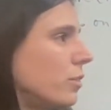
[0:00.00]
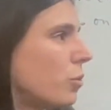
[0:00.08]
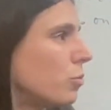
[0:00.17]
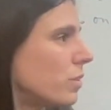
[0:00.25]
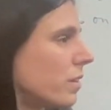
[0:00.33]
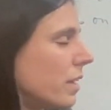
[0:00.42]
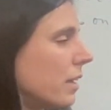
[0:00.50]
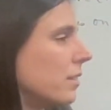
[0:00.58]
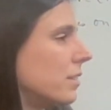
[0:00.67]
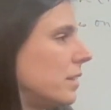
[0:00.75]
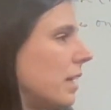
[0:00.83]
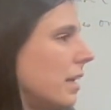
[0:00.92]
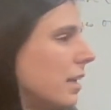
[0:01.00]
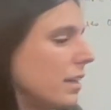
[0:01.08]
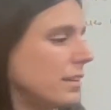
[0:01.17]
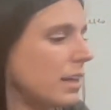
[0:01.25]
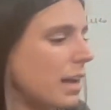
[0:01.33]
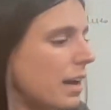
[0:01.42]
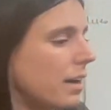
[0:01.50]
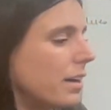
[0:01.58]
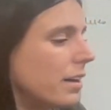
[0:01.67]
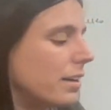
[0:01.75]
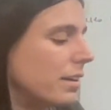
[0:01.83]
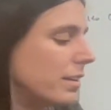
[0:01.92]
those things they
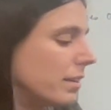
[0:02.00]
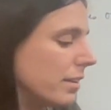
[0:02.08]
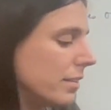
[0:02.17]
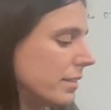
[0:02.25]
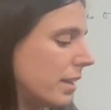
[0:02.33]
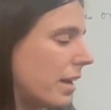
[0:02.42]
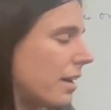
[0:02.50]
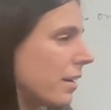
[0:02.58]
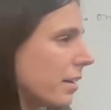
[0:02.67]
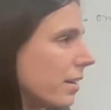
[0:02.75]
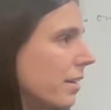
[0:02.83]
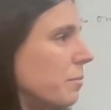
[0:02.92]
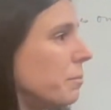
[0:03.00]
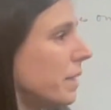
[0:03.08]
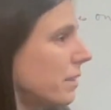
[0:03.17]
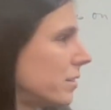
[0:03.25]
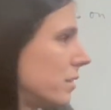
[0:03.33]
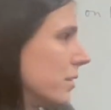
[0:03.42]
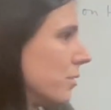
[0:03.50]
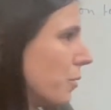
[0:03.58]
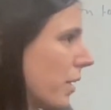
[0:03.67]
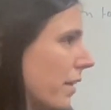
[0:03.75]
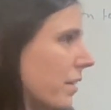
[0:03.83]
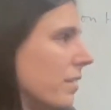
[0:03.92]
are mixed
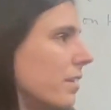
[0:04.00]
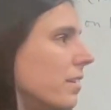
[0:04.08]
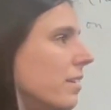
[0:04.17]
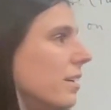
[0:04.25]
together.